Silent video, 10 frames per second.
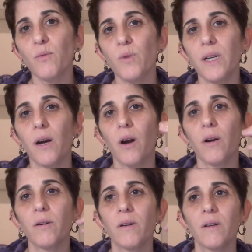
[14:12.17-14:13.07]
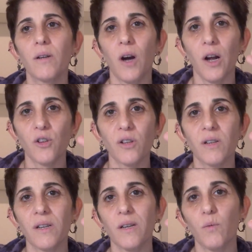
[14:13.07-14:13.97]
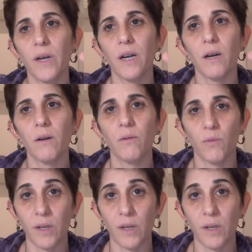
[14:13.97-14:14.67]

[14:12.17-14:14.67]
We are consciously aware,